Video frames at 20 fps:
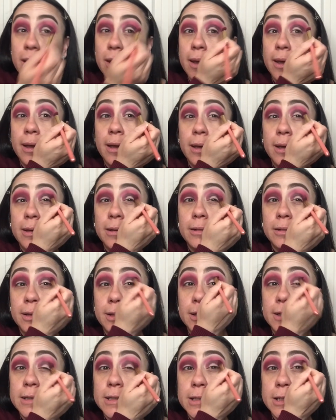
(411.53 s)
And
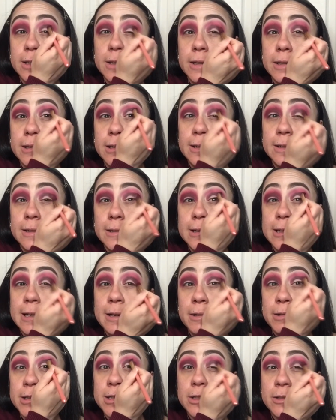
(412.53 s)
like I said,
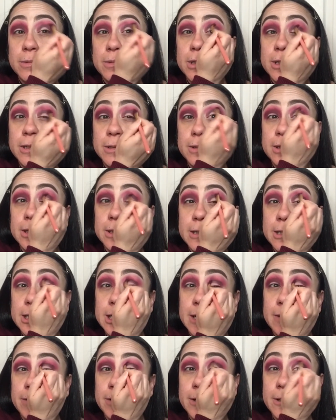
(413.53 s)
I'll still be doing this,
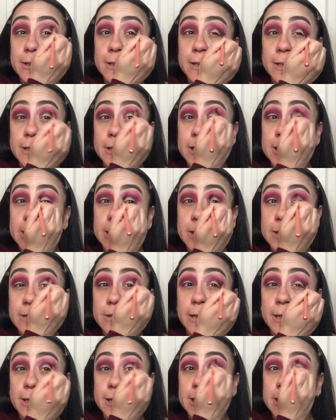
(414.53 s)
definitely, because
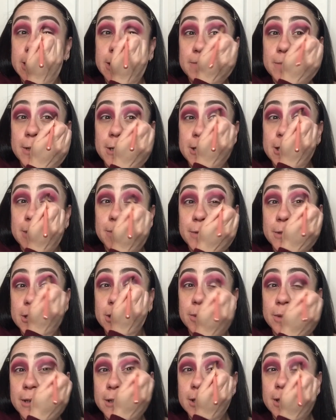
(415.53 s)
like I said, makeup is
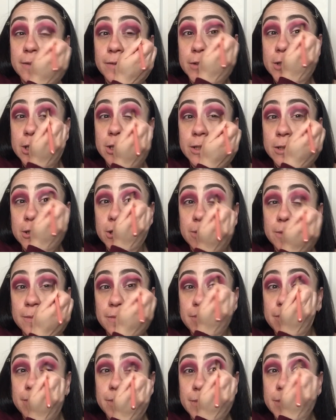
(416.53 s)
what I love to do.
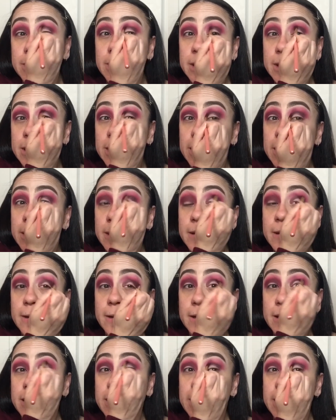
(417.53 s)

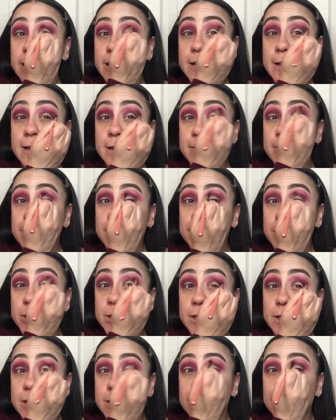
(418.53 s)
I'm
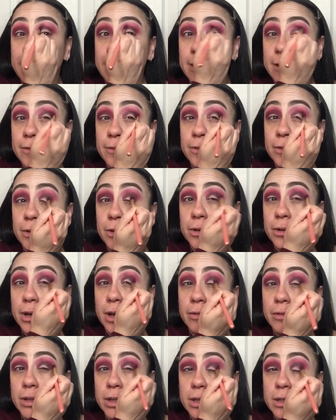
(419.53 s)
just waiting for
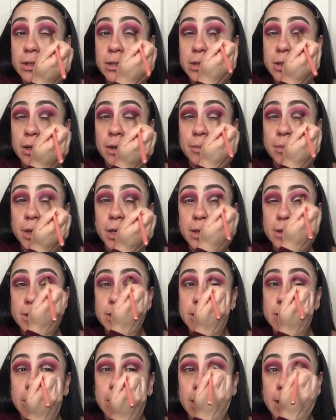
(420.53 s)
everything to come in
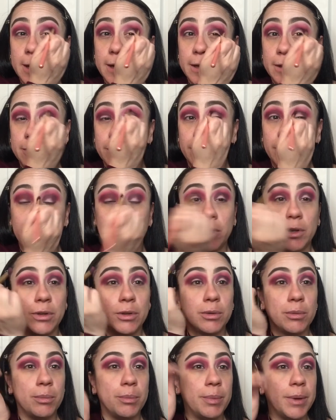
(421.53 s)
that I can
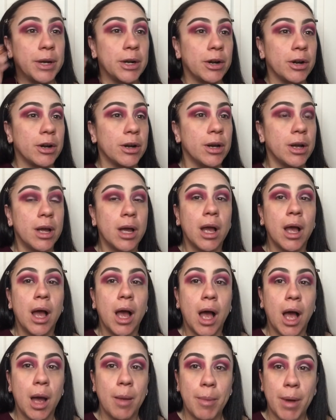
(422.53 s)
feel better
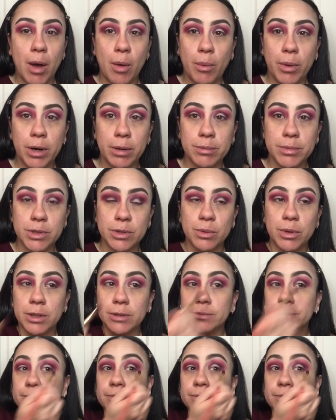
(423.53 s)
about what I'm doing.